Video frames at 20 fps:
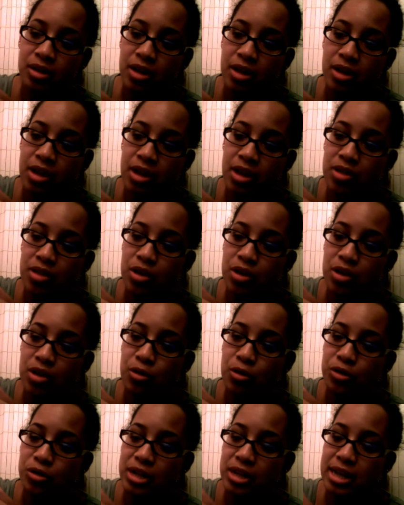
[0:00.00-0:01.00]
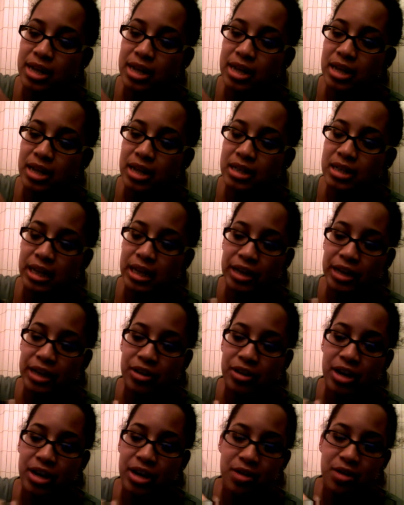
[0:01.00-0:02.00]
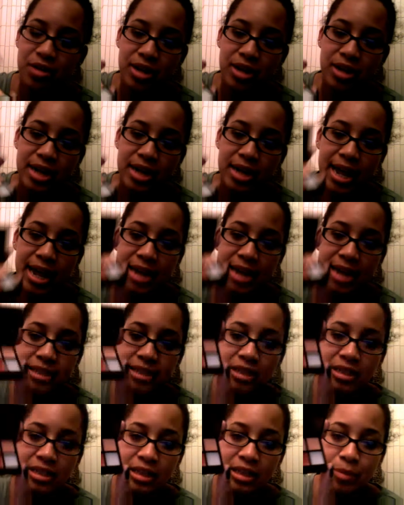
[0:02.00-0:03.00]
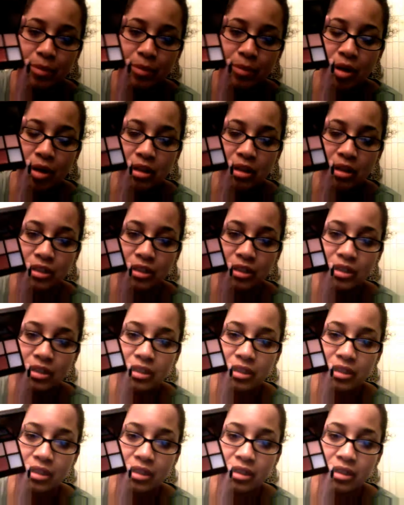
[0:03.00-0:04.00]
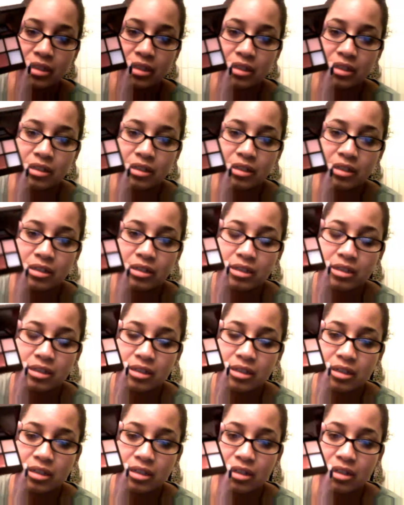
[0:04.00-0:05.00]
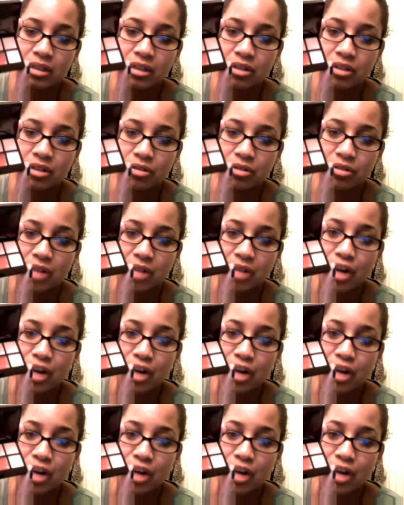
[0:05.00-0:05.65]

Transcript: And then you go to the next layer, and you get 8 lip colors. Look at those. A lot of